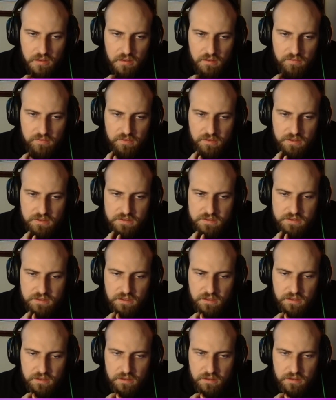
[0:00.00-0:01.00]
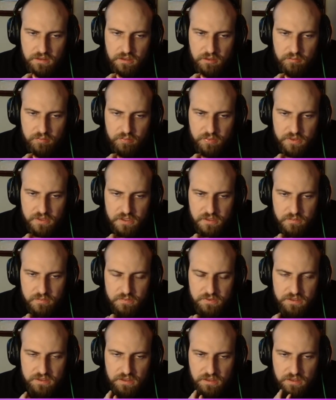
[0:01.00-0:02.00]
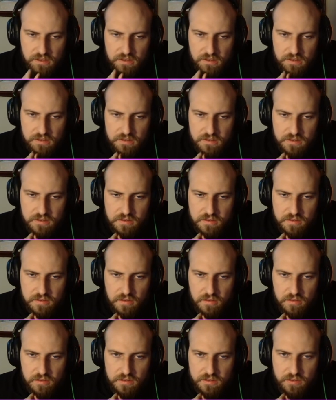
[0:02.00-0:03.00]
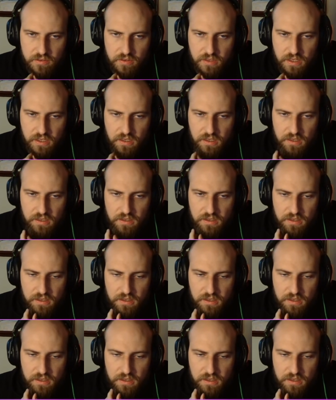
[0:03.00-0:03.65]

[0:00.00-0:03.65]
If they take, bishop takes, this all looks okay.